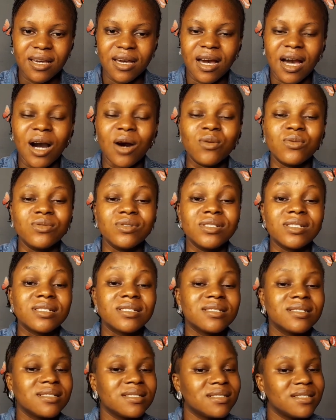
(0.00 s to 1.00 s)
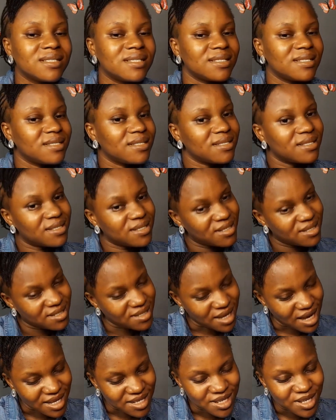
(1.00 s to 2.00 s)
I would
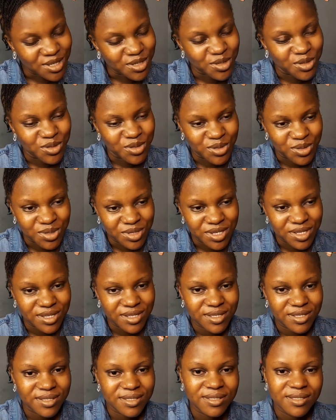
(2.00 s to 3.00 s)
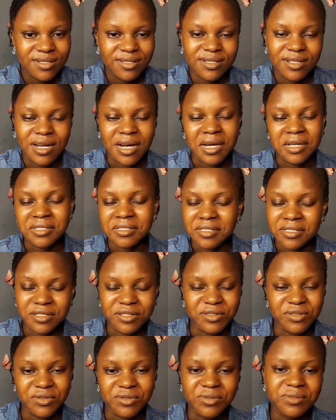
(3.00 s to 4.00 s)
attend your church and,
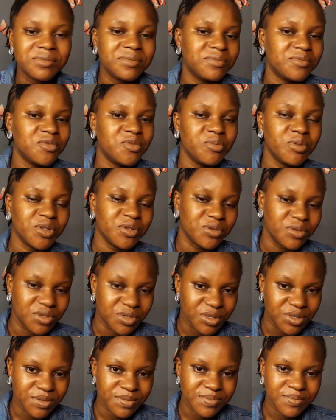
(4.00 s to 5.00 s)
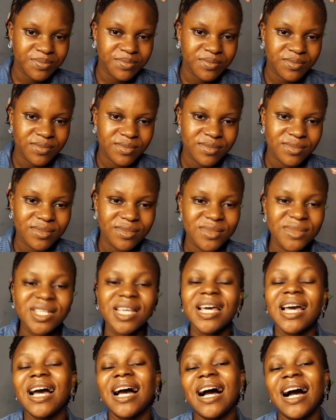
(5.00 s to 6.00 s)
you know, we'll be good.
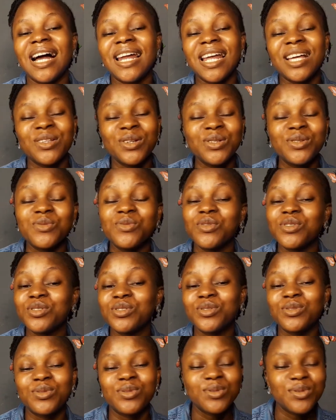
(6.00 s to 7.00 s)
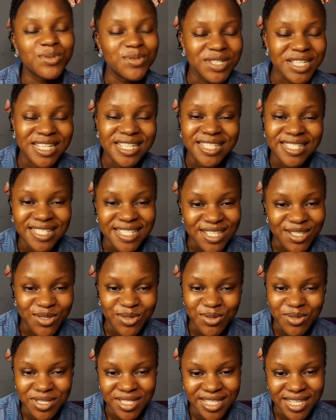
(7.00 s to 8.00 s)
And I thought it was so easy to
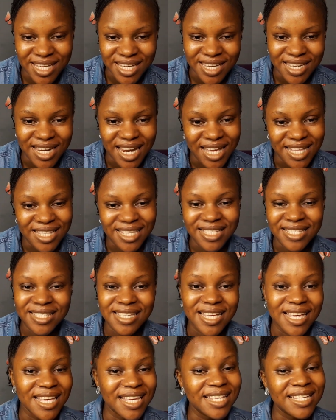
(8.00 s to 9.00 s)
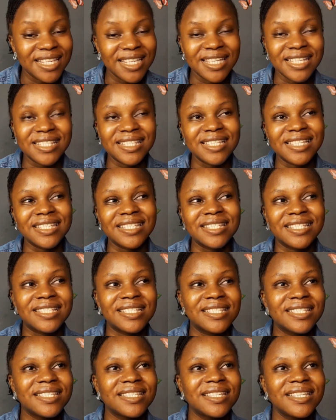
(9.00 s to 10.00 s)
say. Like they say, it is
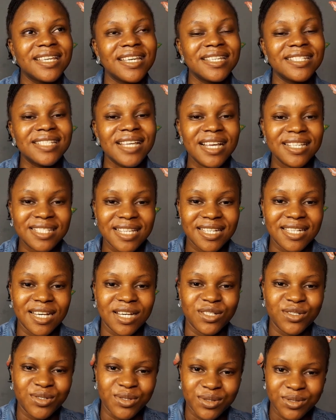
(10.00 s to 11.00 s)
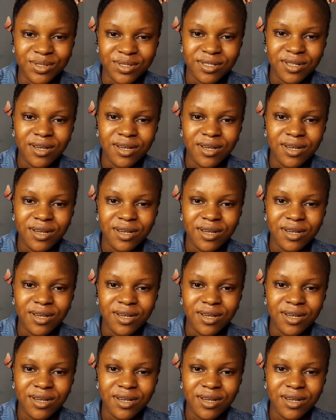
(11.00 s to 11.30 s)
easier said than done.